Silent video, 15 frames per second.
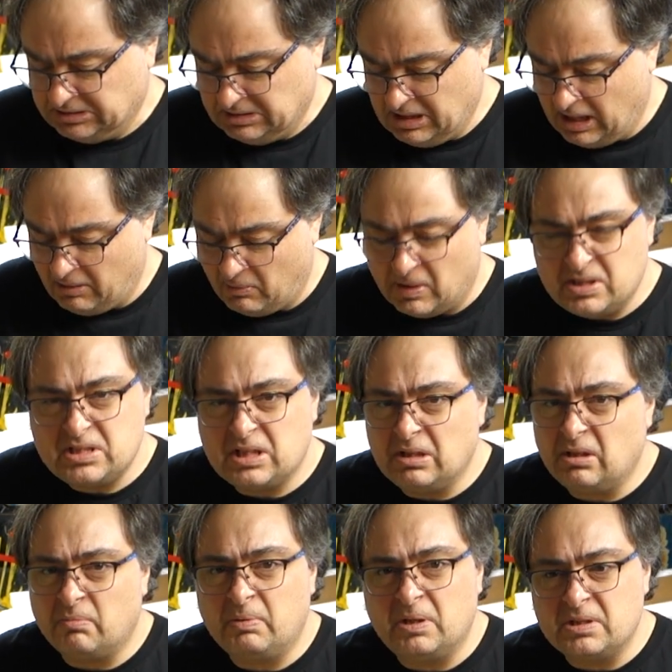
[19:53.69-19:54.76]
Not one
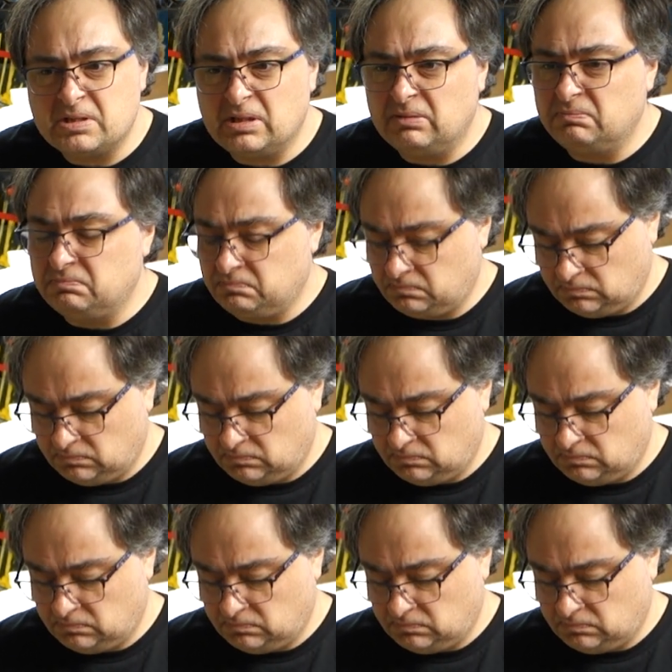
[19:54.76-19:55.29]
single person.